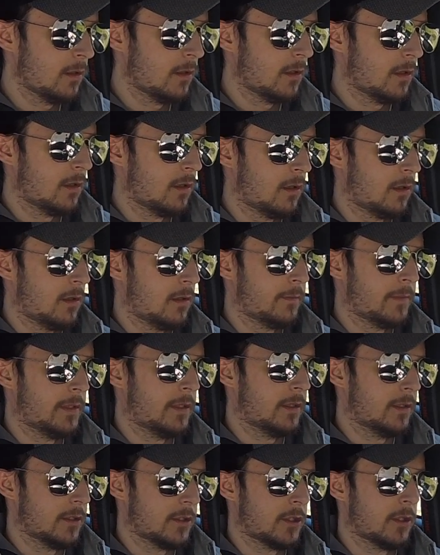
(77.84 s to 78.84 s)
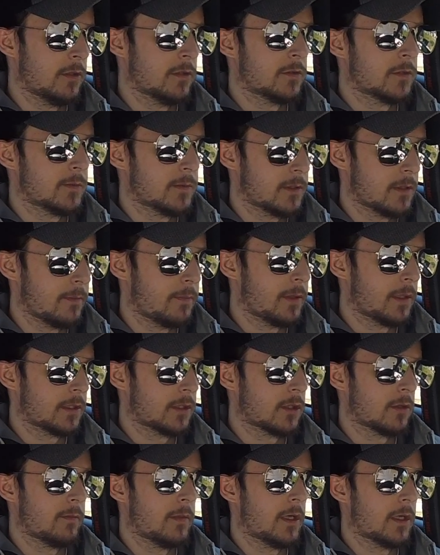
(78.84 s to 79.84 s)
and then it shows the
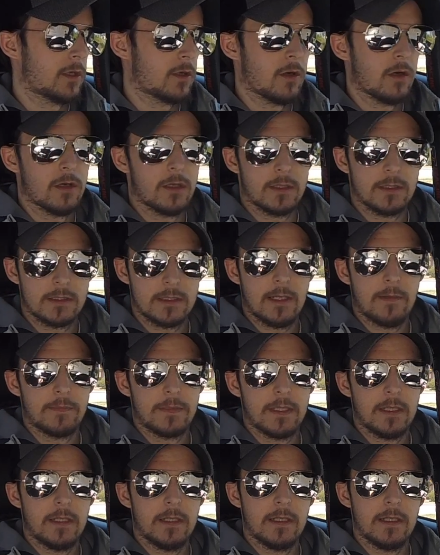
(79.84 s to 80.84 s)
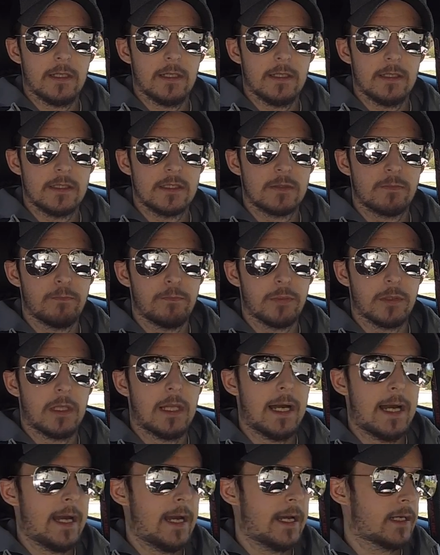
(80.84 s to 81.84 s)
picture of my car, except it is
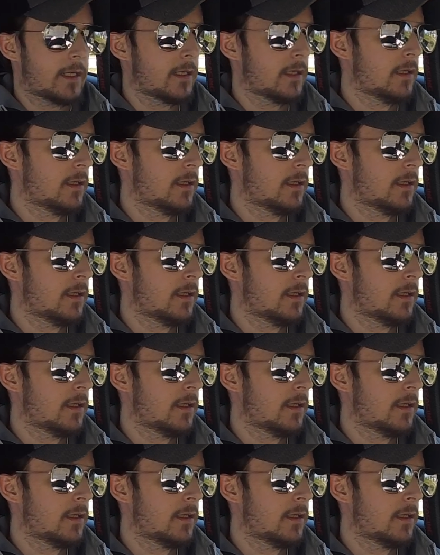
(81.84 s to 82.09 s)
black